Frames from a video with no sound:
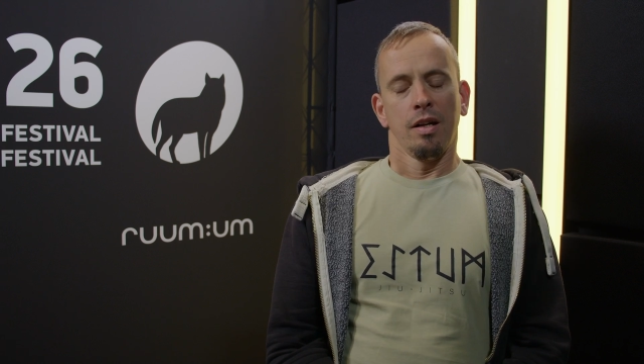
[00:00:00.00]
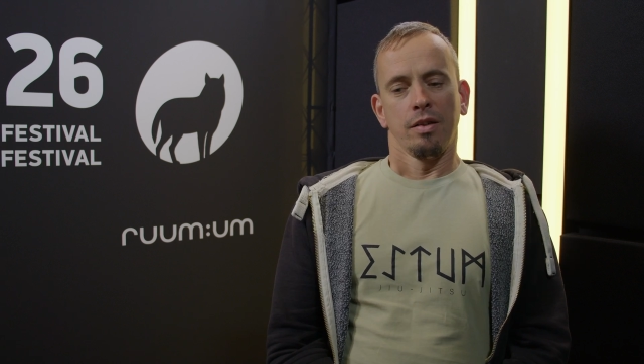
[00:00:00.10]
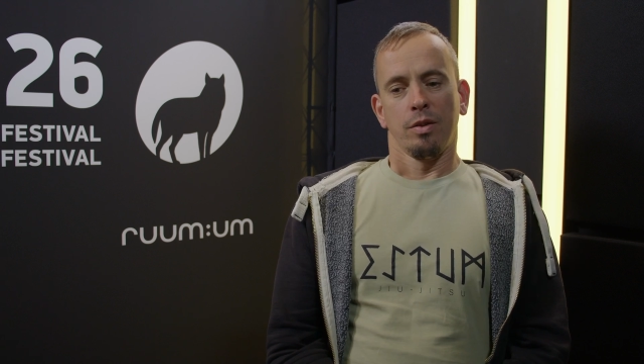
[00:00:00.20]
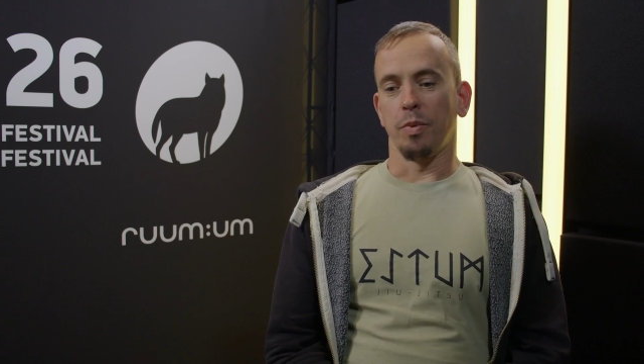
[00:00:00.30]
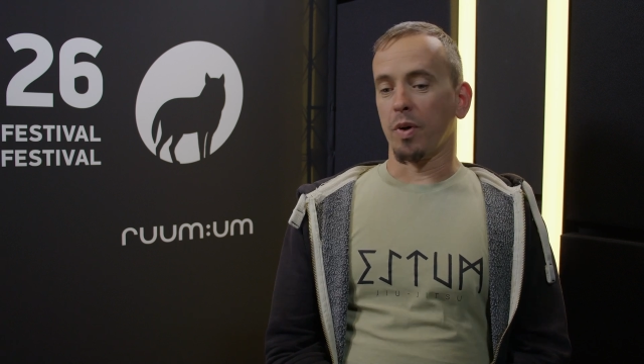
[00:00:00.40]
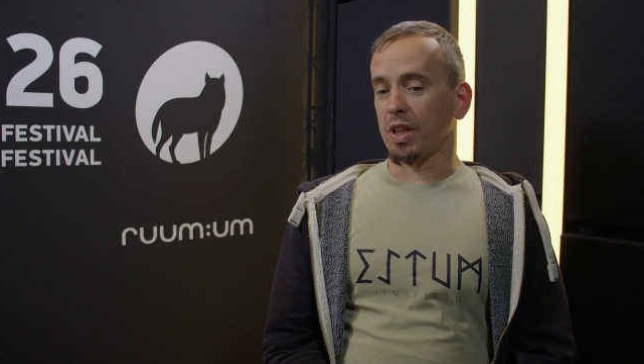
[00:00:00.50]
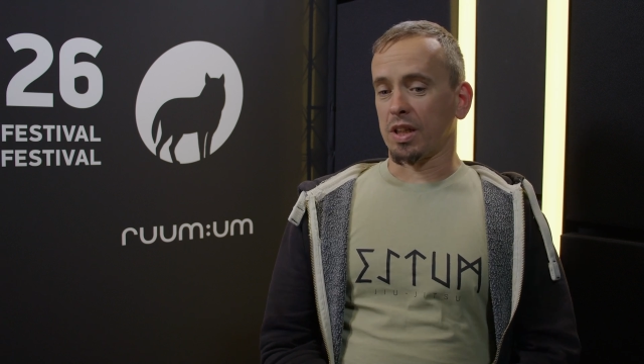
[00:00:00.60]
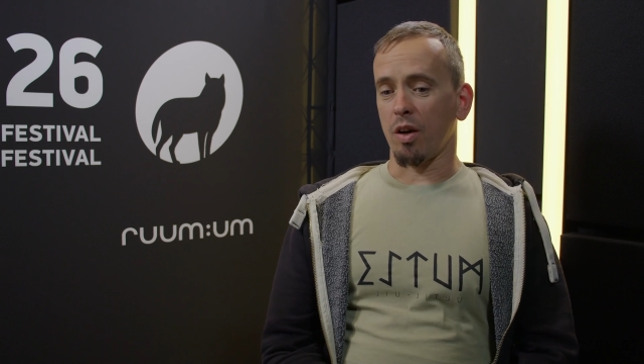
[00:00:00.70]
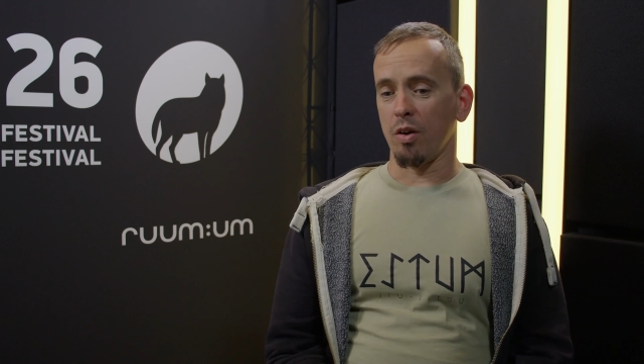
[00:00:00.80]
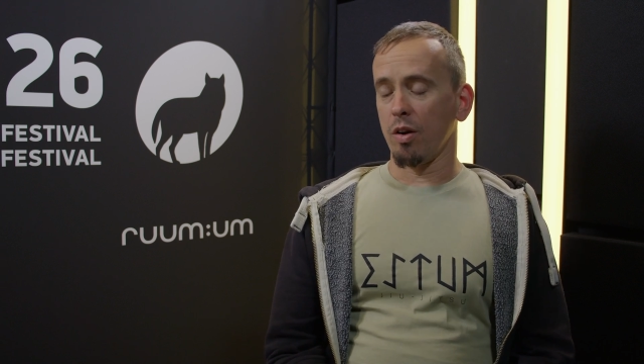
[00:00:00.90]
To be honest,
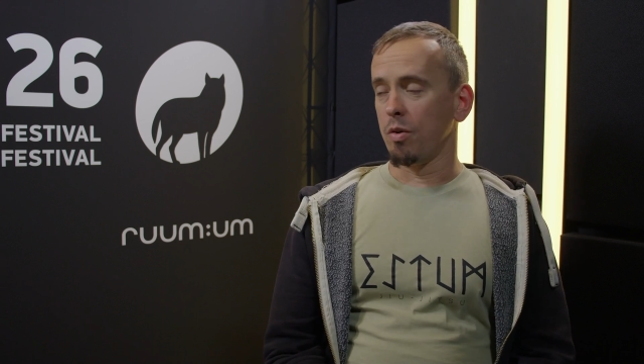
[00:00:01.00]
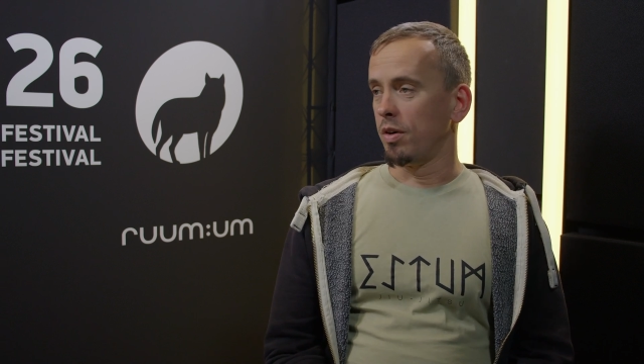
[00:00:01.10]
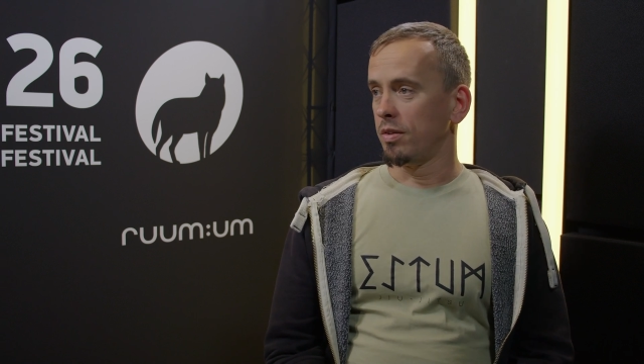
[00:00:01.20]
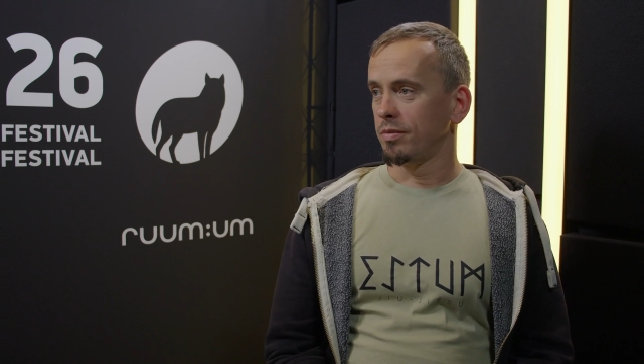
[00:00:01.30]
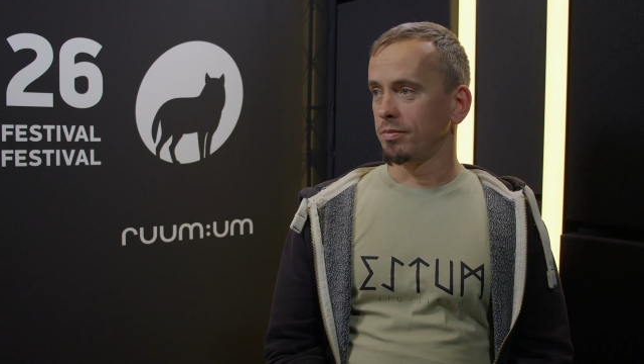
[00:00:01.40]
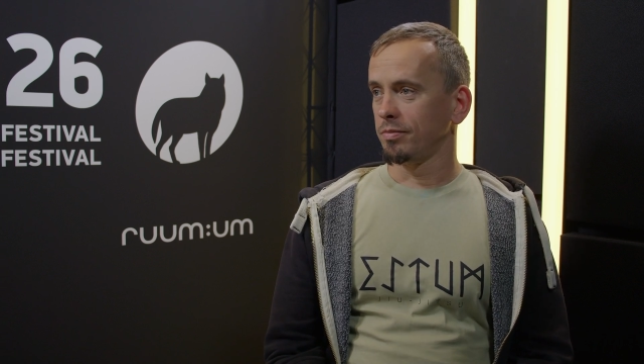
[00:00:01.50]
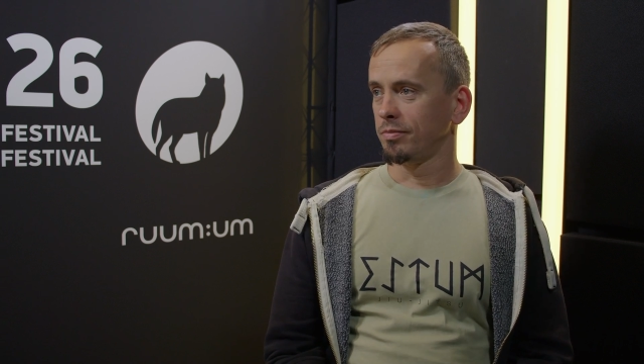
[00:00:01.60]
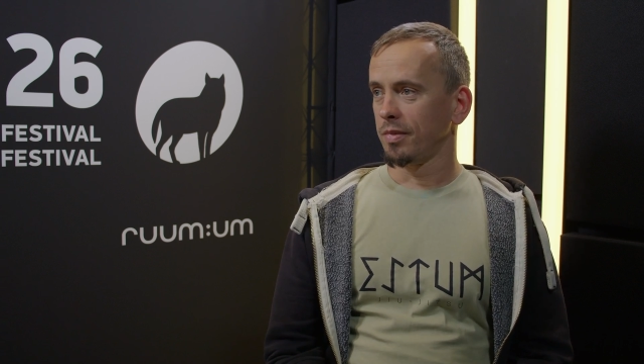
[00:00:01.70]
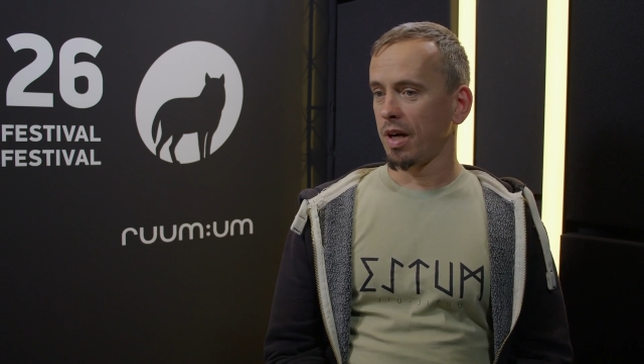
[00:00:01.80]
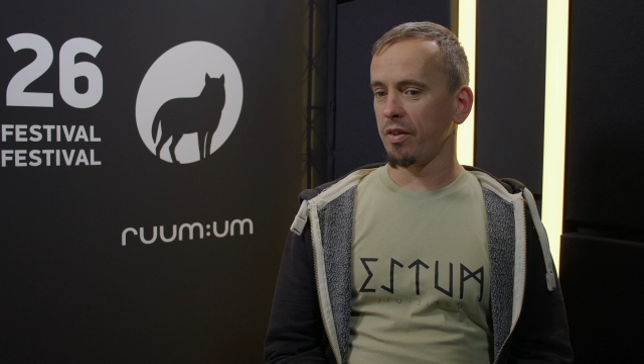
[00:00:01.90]
I don't know.
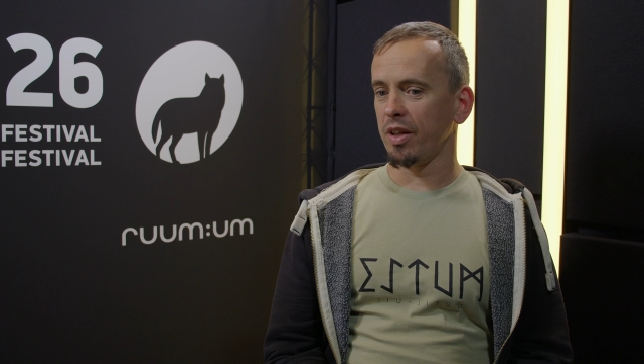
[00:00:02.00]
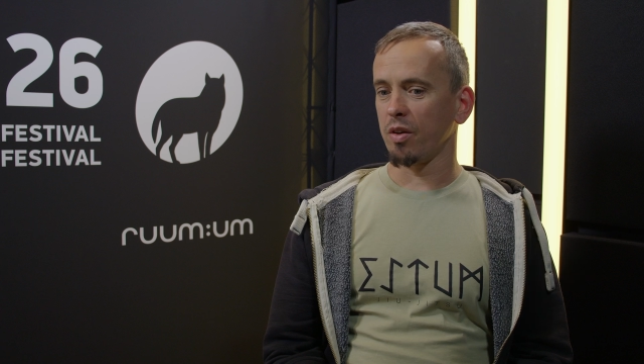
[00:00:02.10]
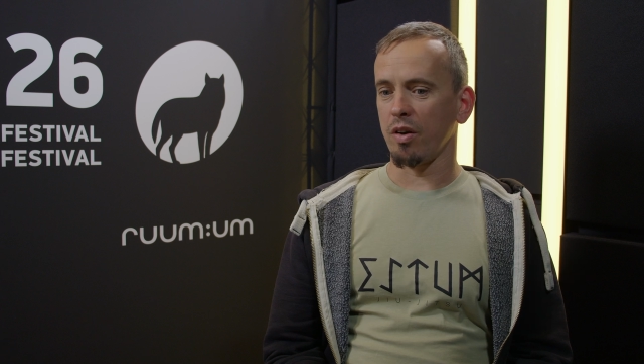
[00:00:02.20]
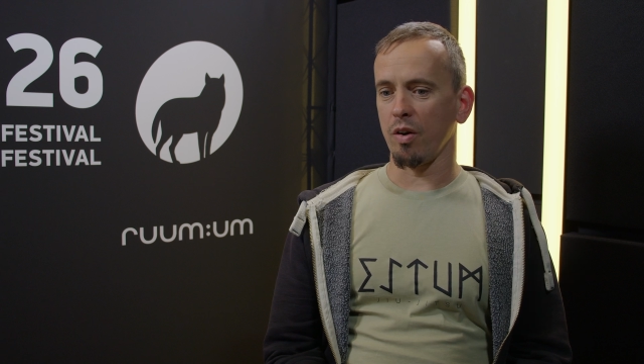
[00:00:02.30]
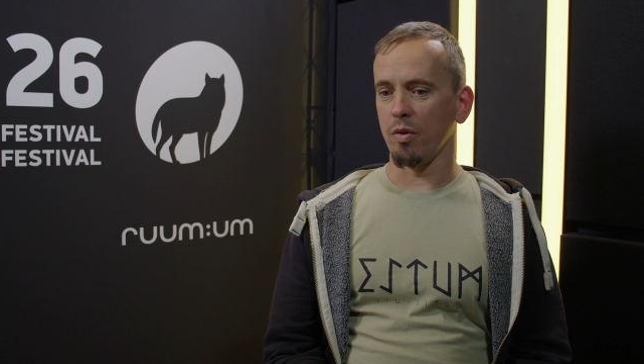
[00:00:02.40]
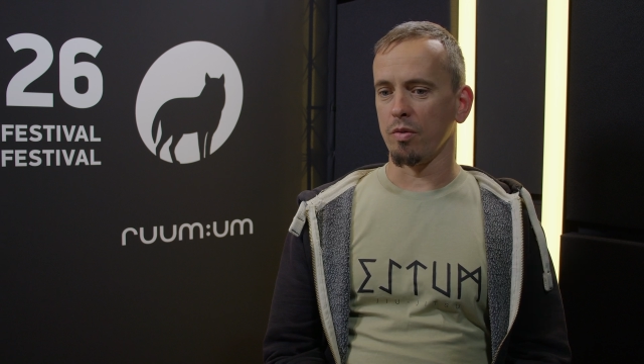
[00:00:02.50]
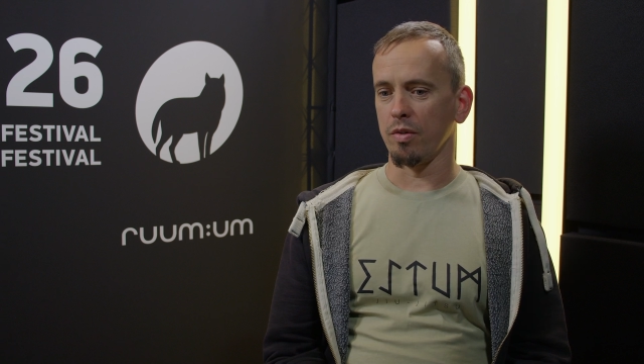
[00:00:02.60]
I really don't know.